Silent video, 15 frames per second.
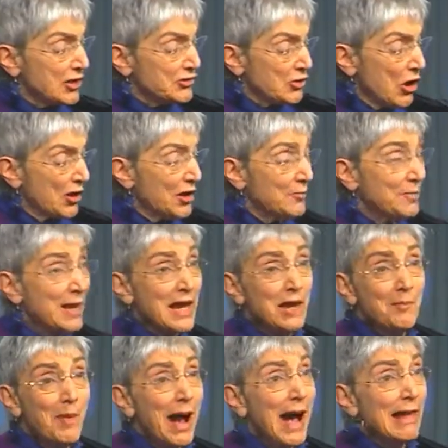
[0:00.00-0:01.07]
Is gonna be
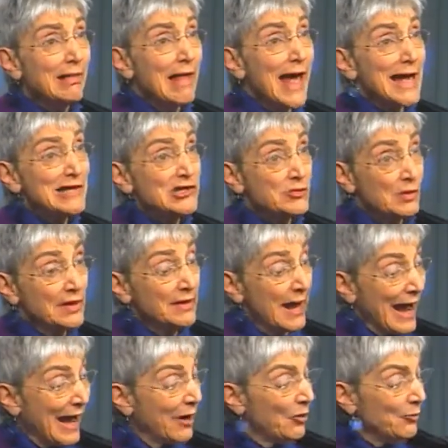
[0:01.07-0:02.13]
my last one.
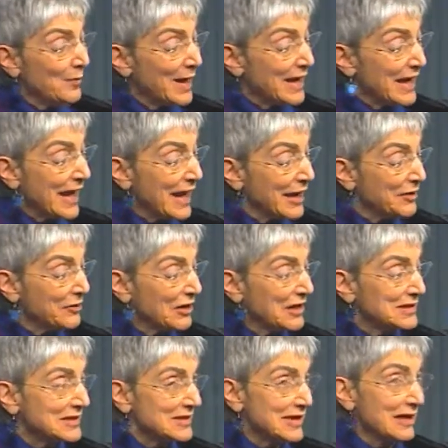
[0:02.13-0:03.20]
How many
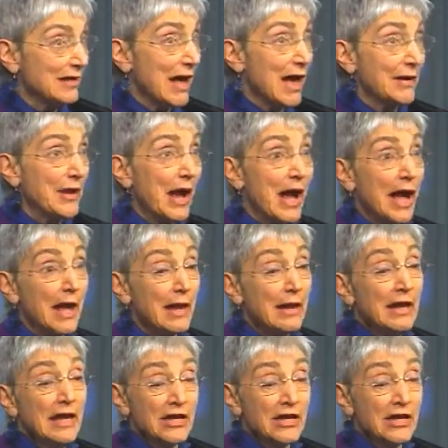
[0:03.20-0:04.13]
haircuts till I die?